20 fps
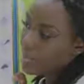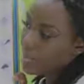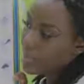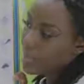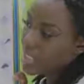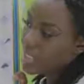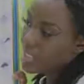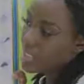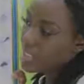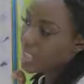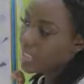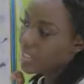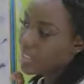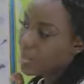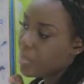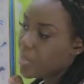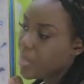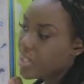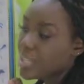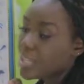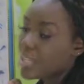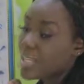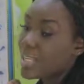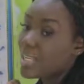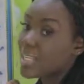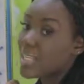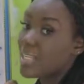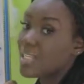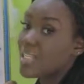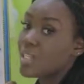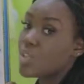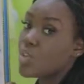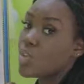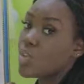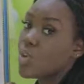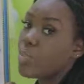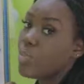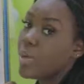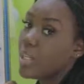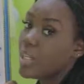means that the person has eaten
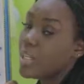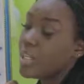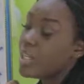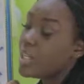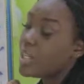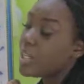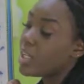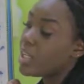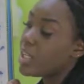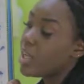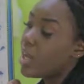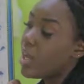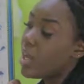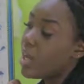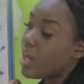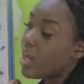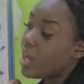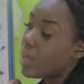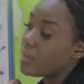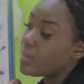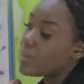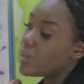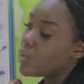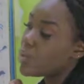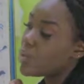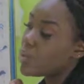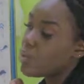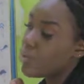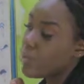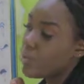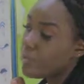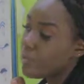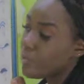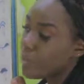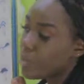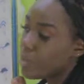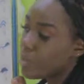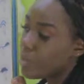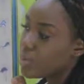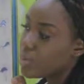so many sugary
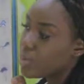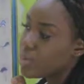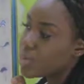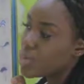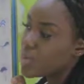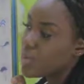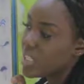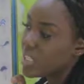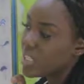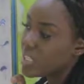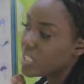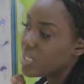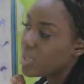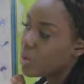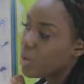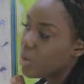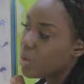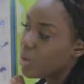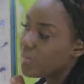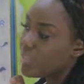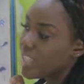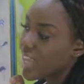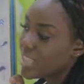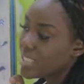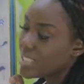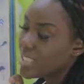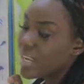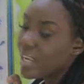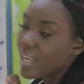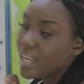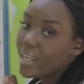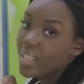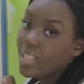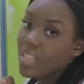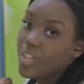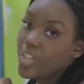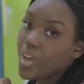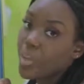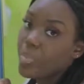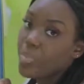foods, sweets, and all of that.
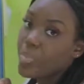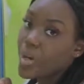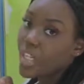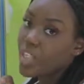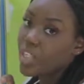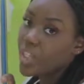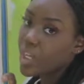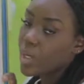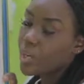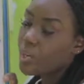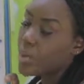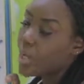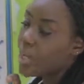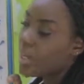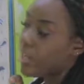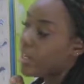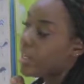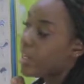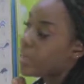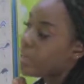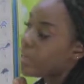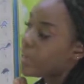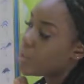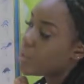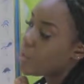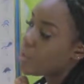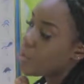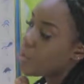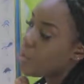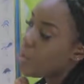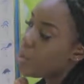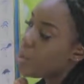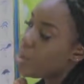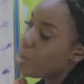He's not brushing well enough, and so